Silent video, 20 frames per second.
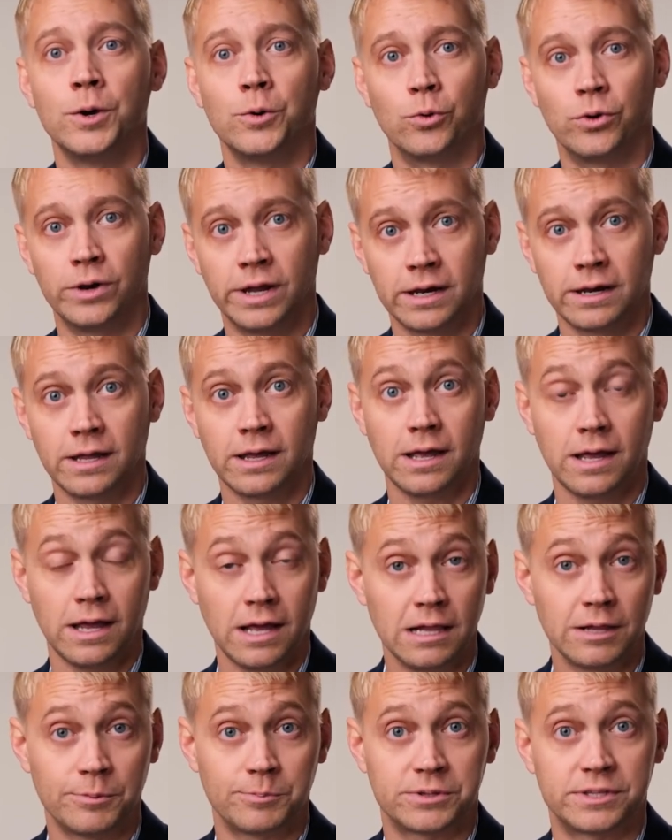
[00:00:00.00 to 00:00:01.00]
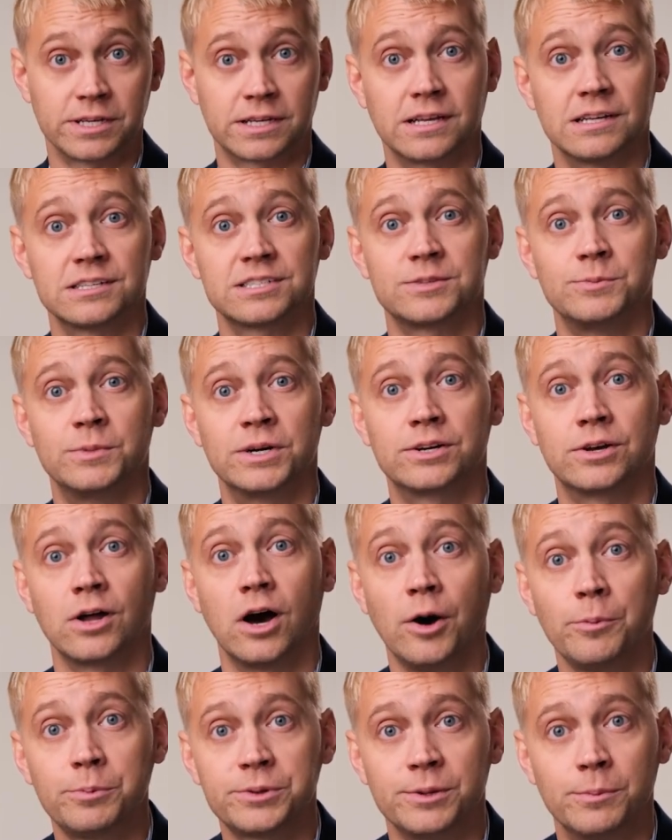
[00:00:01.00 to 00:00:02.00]
We then help the customer to
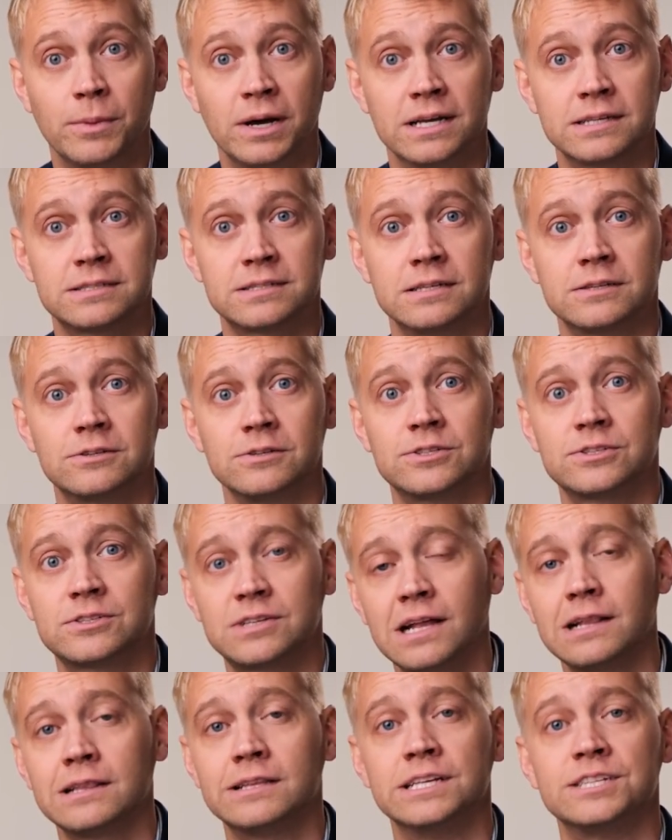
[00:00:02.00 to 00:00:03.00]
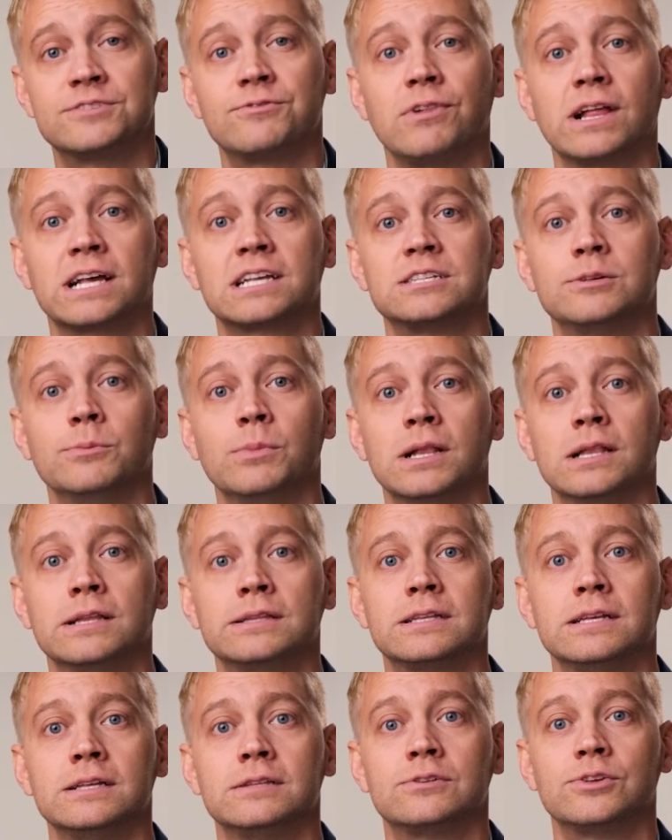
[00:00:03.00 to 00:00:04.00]
optimize and to sell this
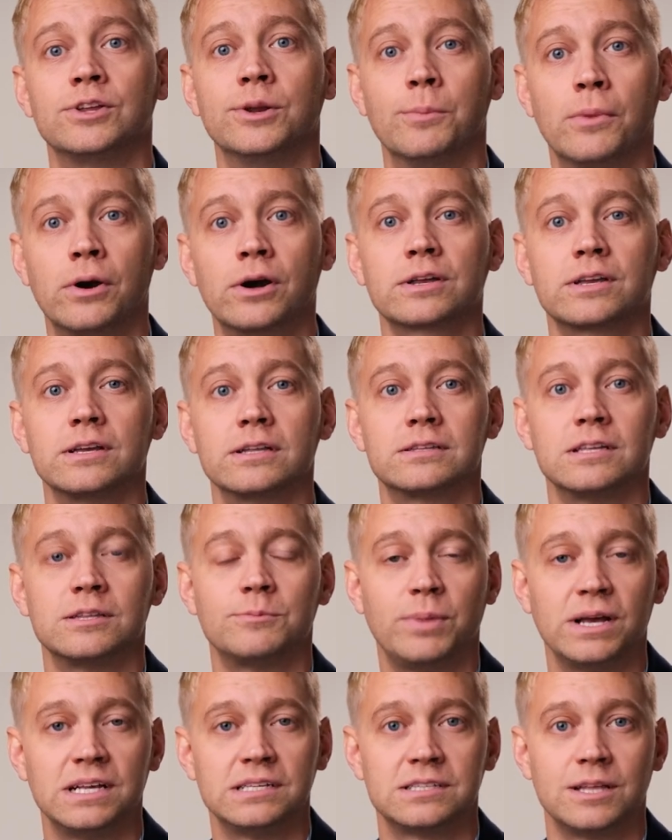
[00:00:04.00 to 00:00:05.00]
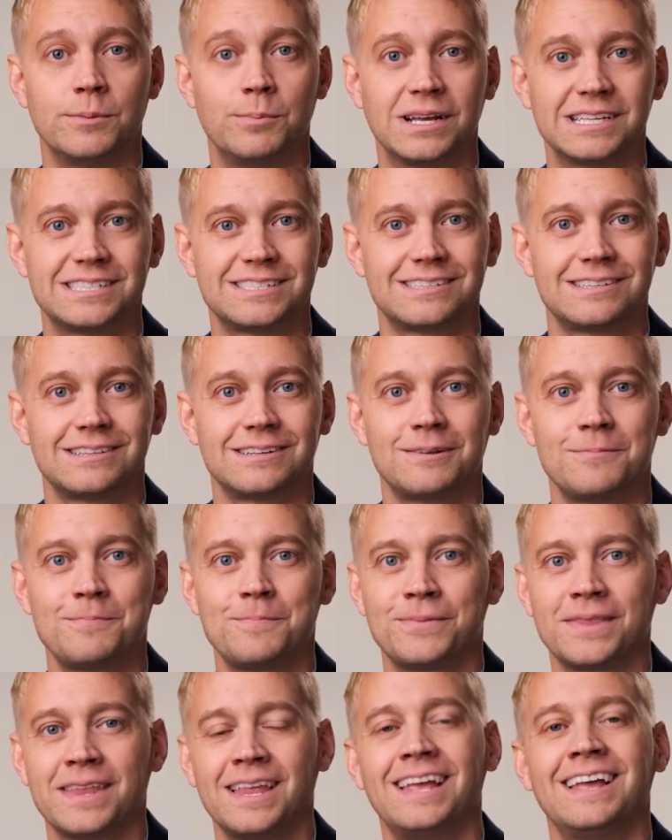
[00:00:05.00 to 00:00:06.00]
flexibility to the market that pays the best.
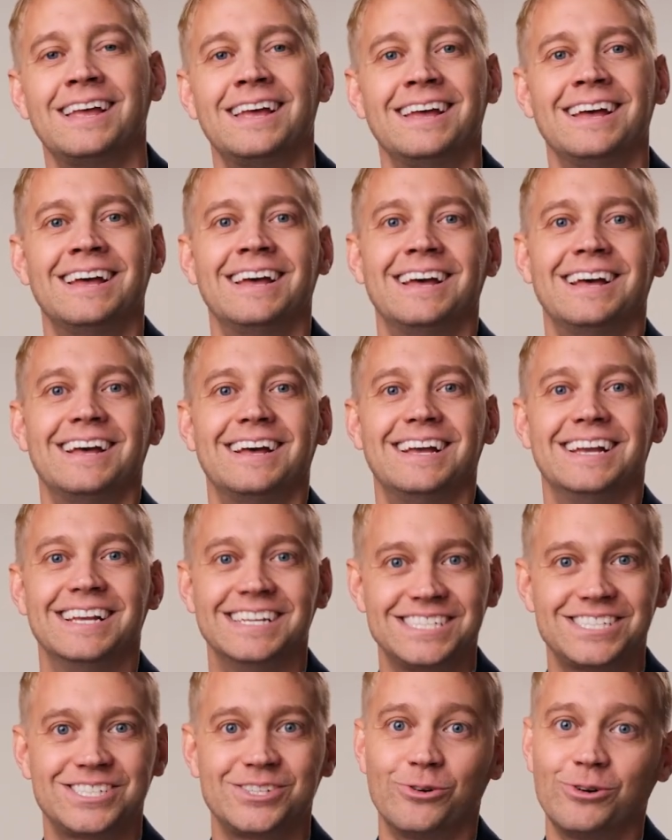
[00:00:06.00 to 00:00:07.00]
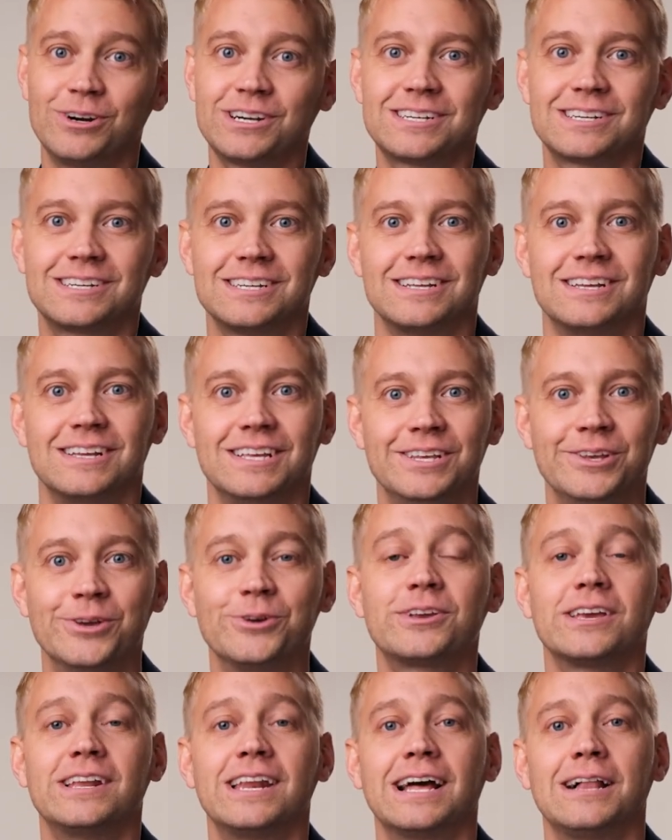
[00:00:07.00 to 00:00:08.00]
In short,
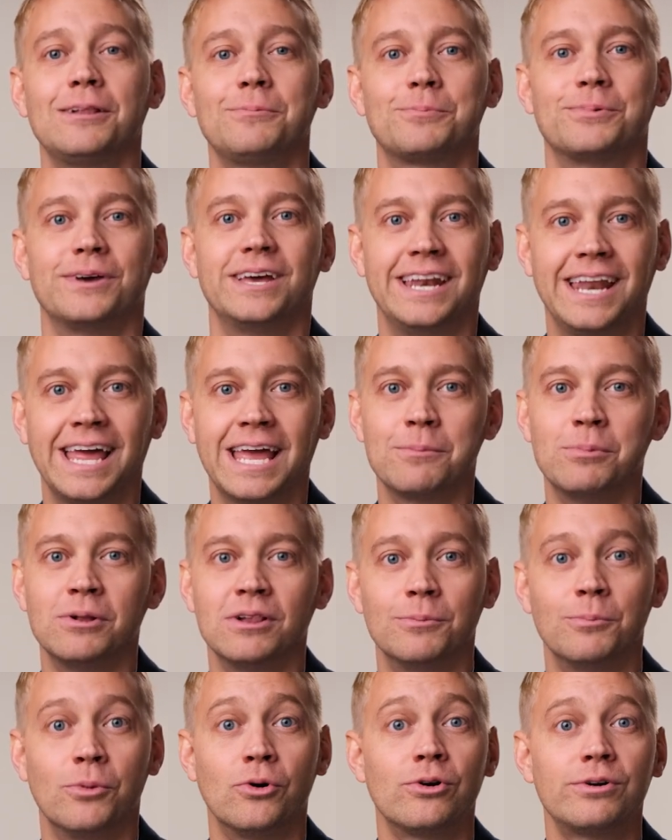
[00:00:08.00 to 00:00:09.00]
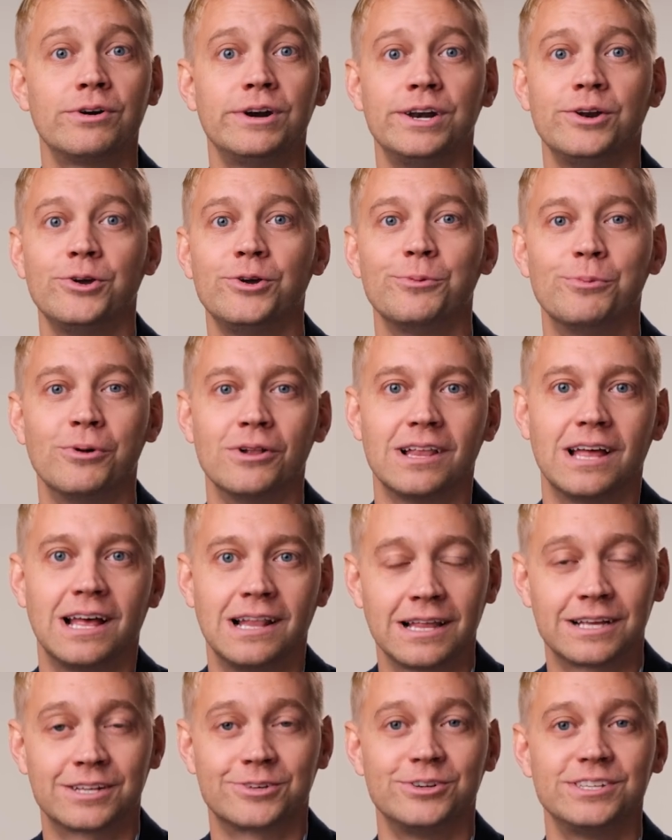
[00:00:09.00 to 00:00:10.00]
you can help enable more renewable
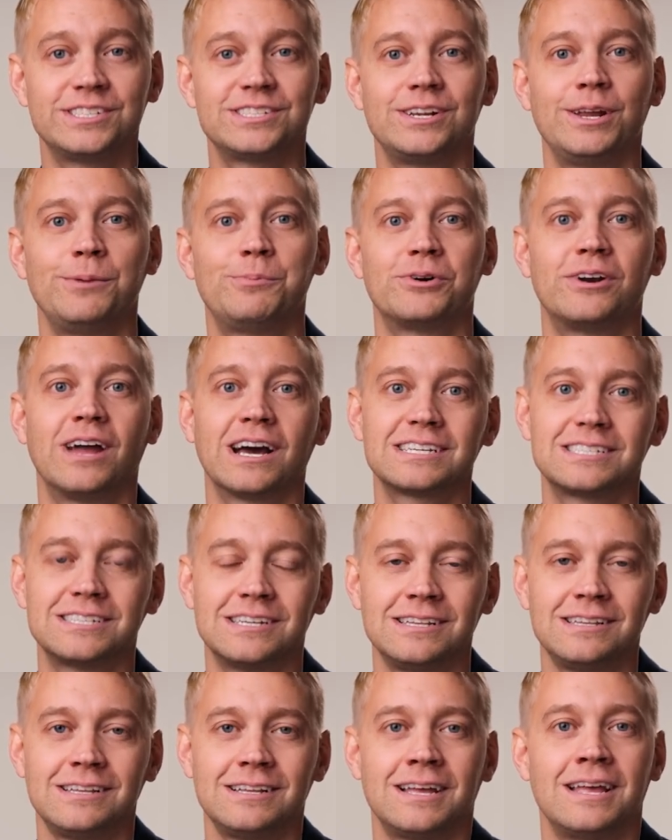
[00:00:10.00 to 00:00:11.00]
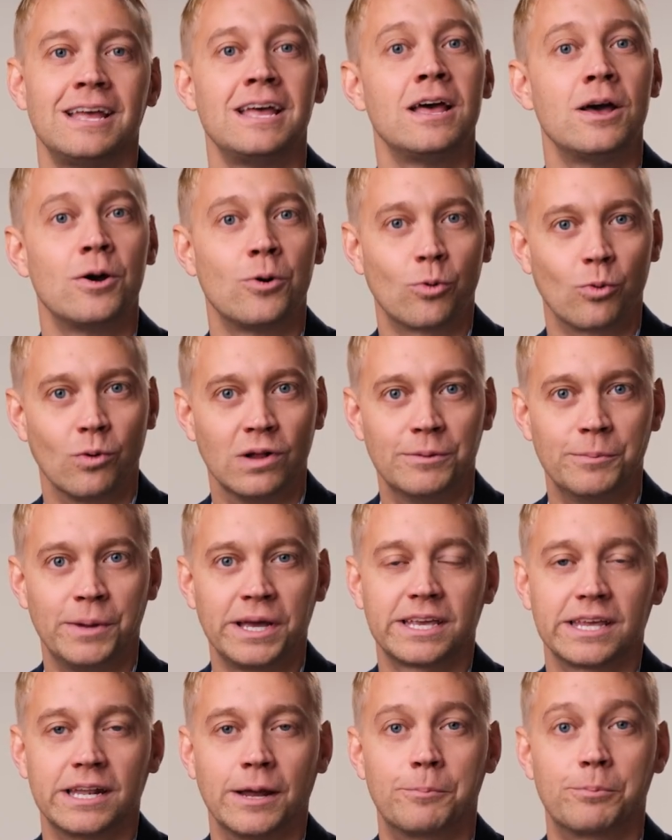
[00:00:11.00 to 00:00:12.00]
electricity production while
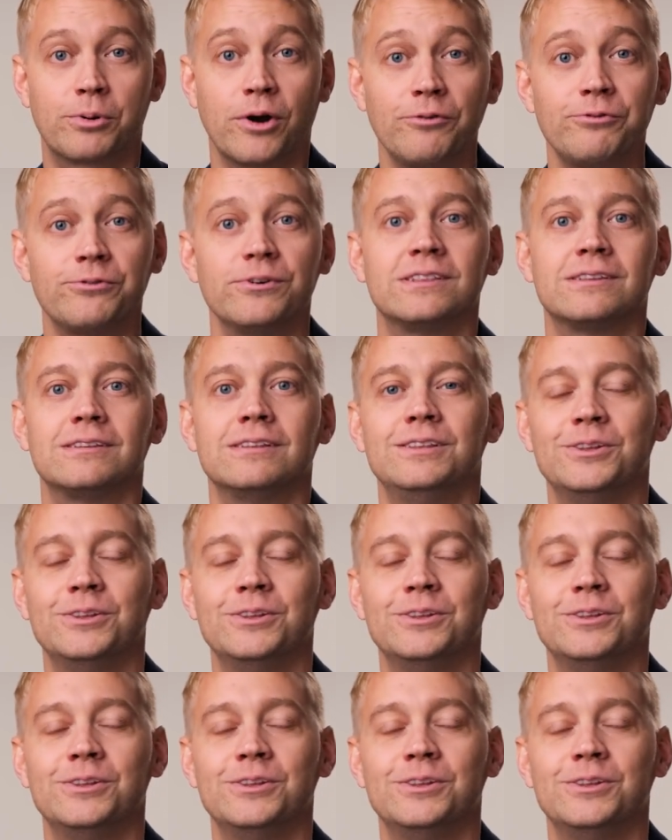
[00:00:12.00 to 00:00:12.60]
making a profit